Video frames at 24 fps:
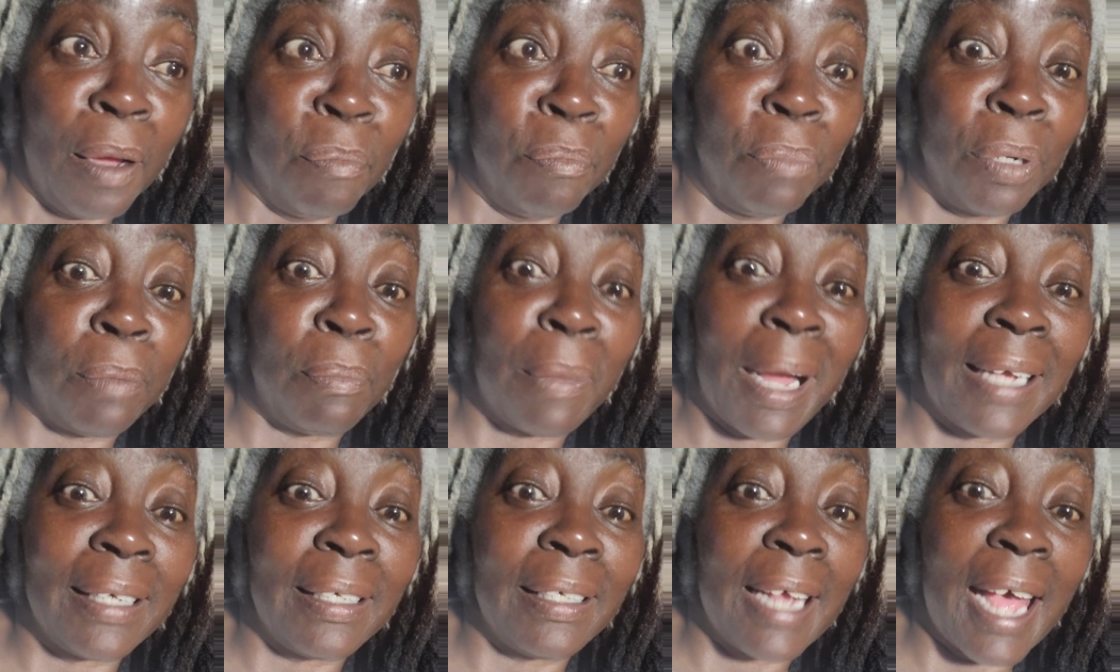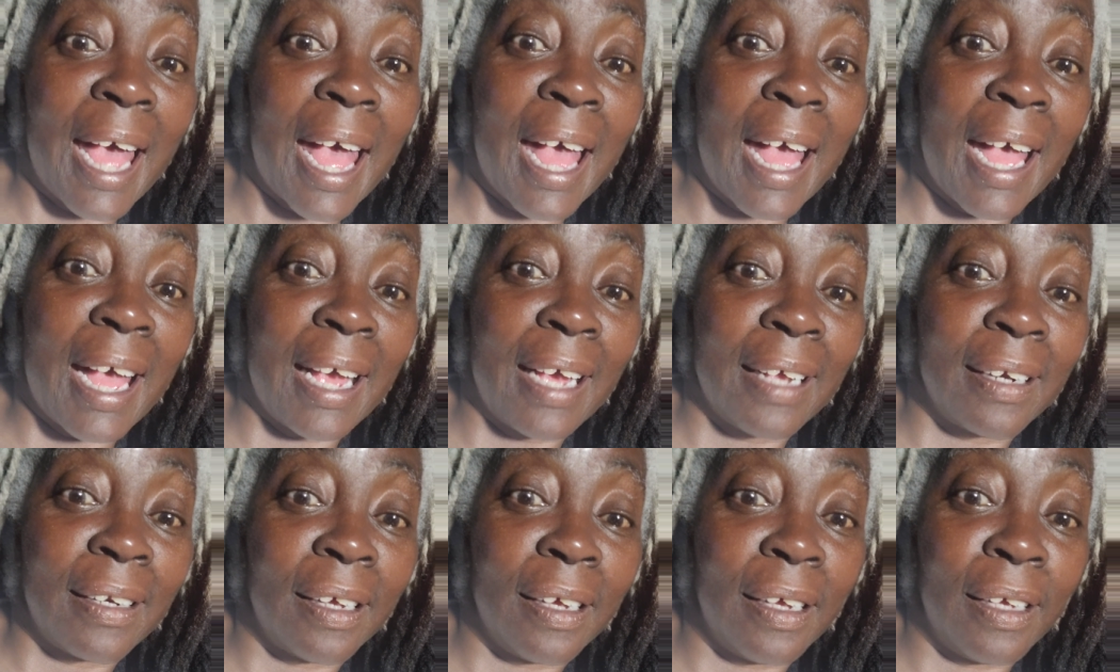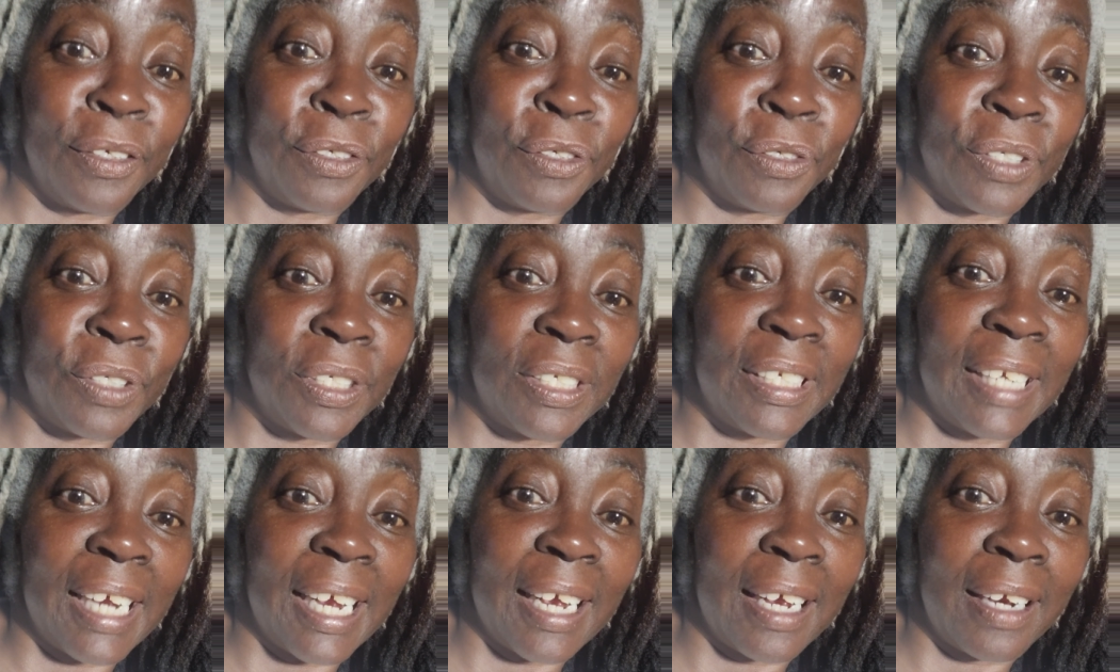But my dad
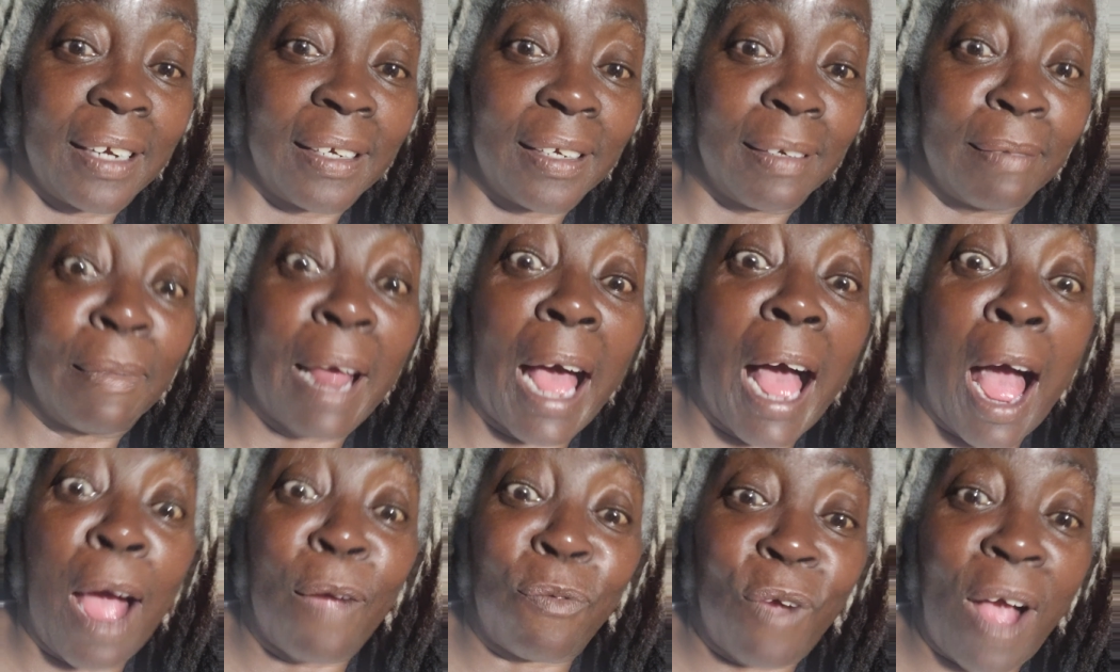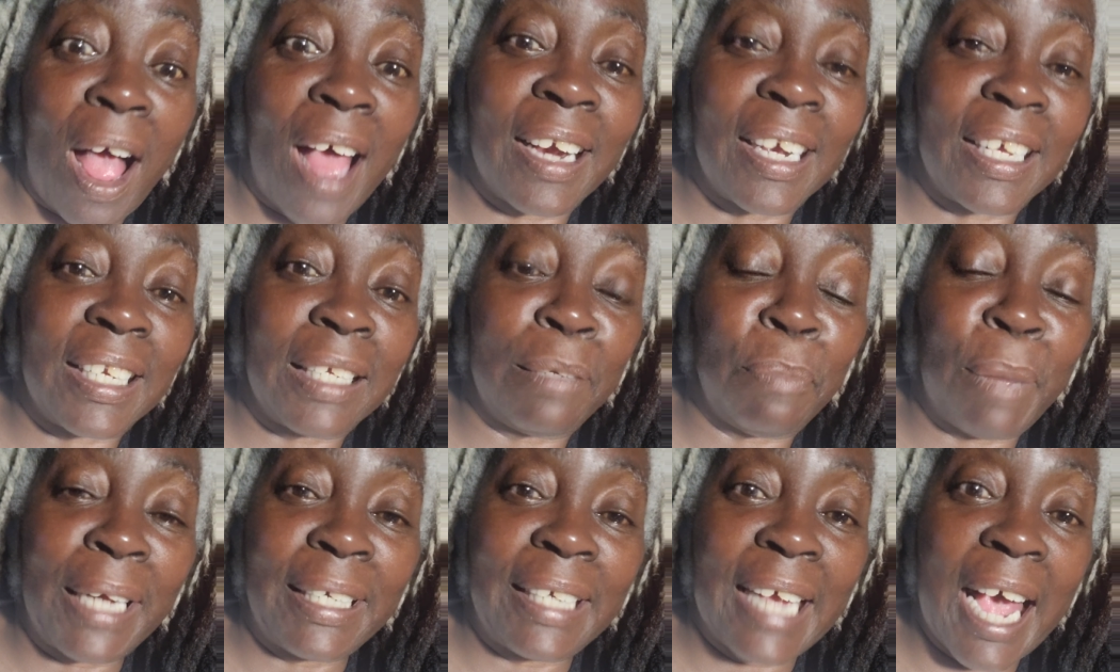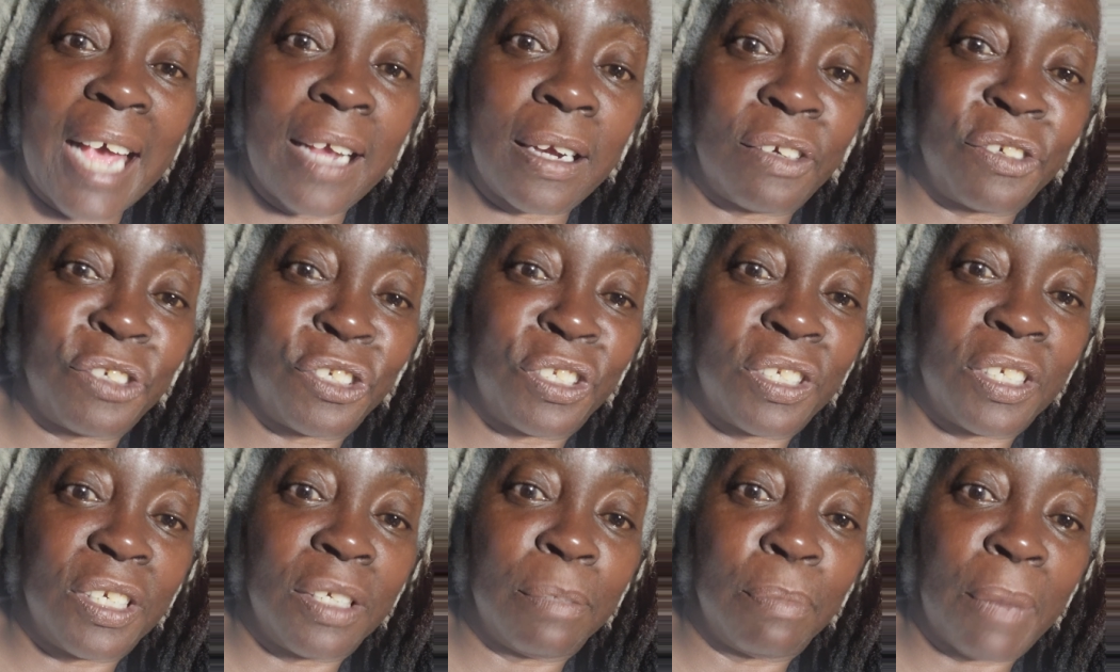ironically, my dad
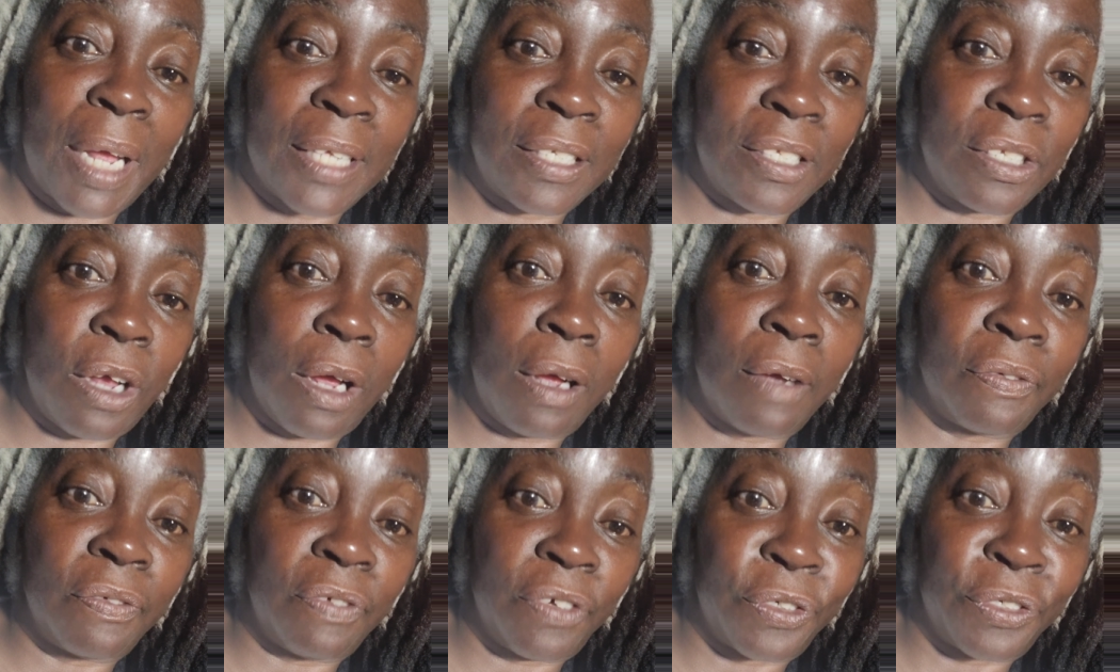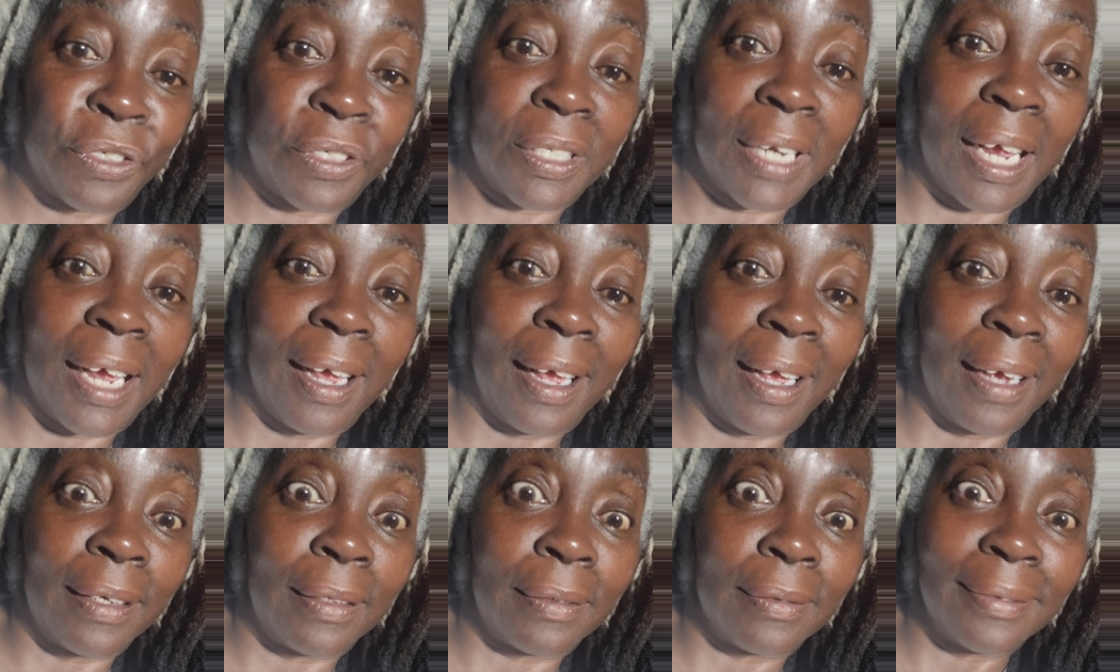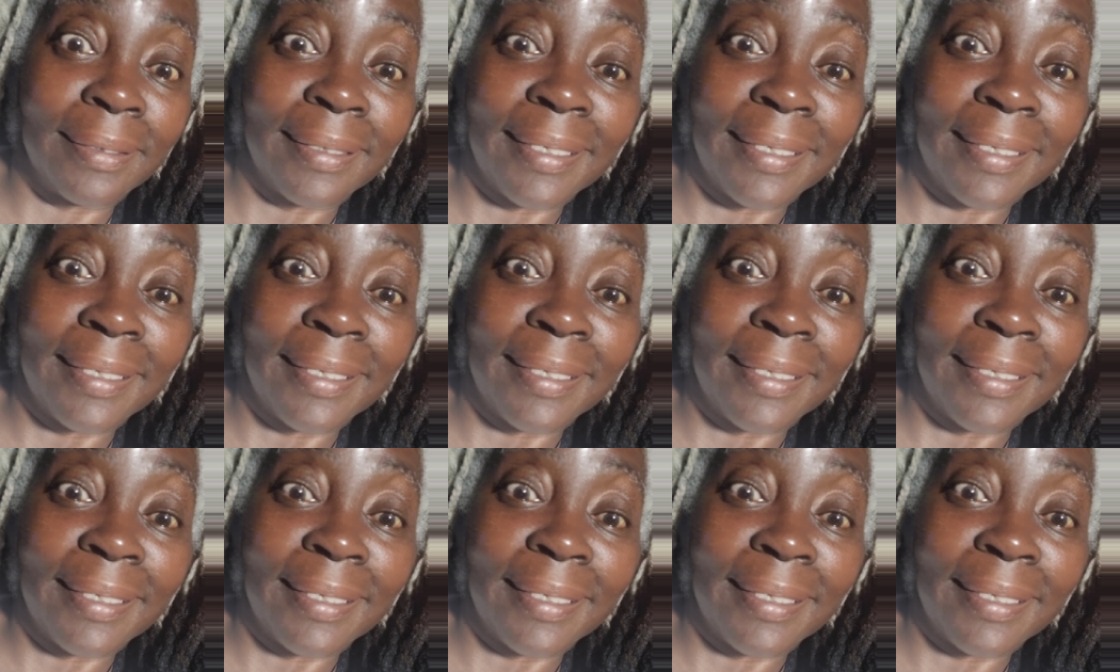understood my softer side.